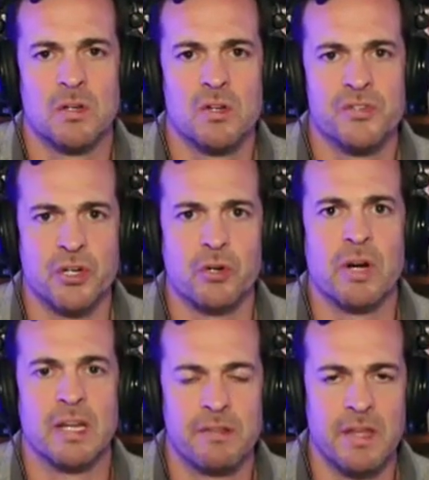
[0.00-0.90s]

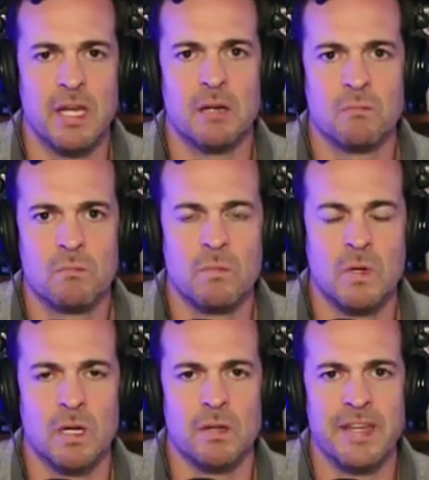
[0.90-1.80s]
during the
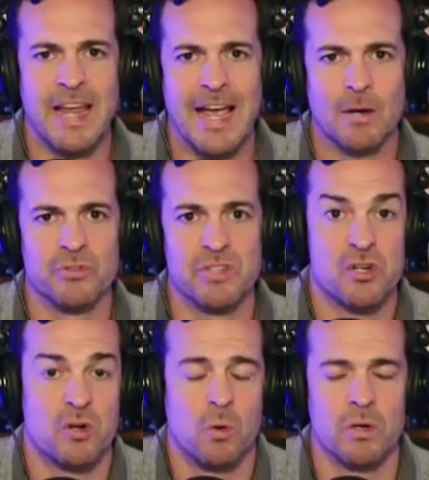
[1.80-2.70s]

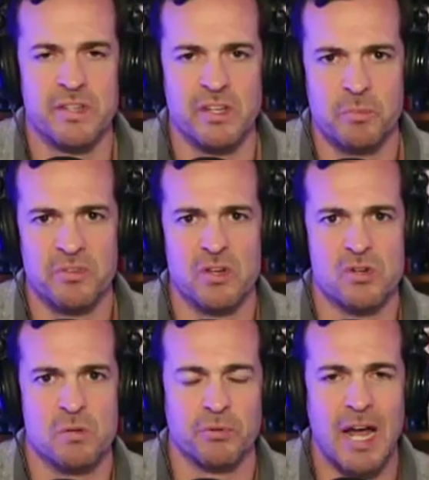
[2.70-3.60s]
acquisition or
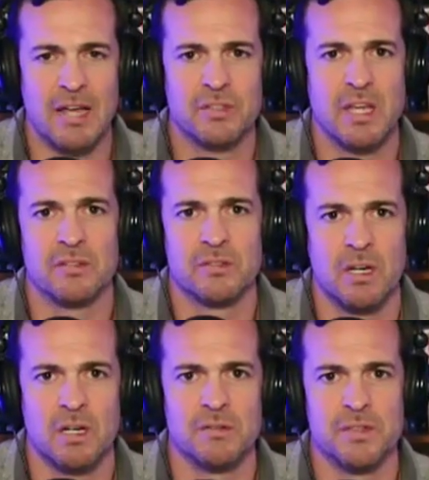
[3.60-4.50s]
disposition process
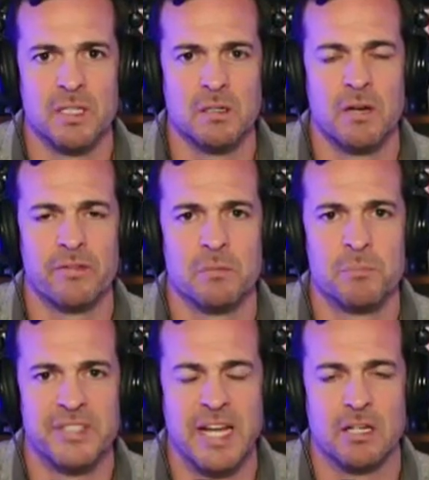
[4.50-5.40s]
of a
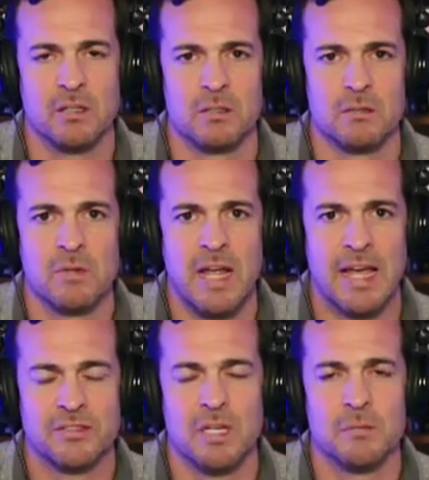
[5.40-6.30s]
particular
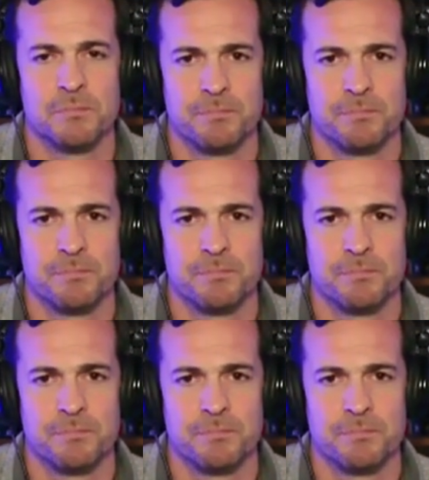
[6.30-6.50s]
asset.